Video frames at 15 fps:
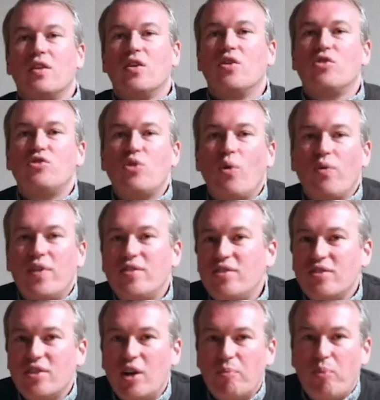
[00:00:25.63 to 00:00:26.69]
So this
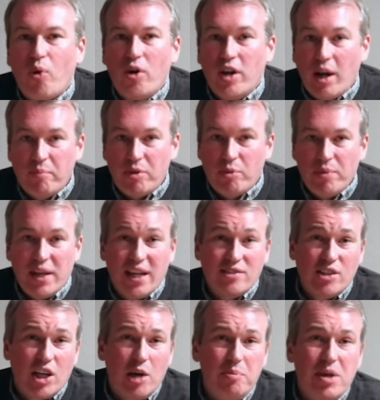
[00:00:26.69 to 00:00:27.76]
is an important number because
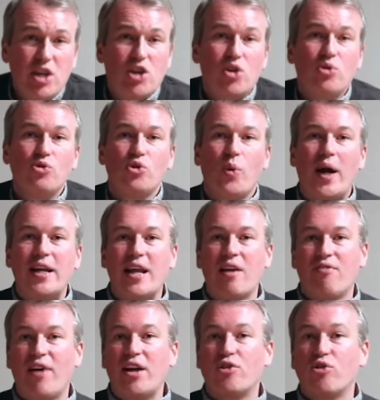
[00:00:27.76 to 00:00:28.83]
it can be used to
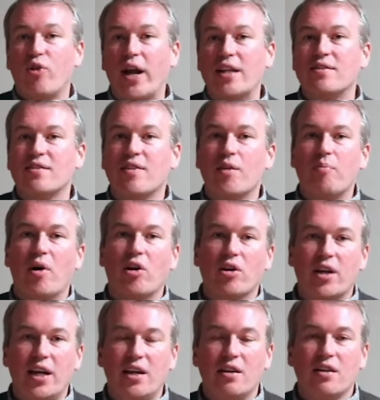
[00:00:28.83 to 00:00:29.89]
identify trends in the
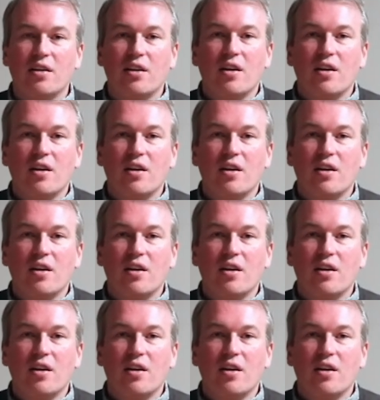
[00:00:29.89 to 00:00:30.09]
market.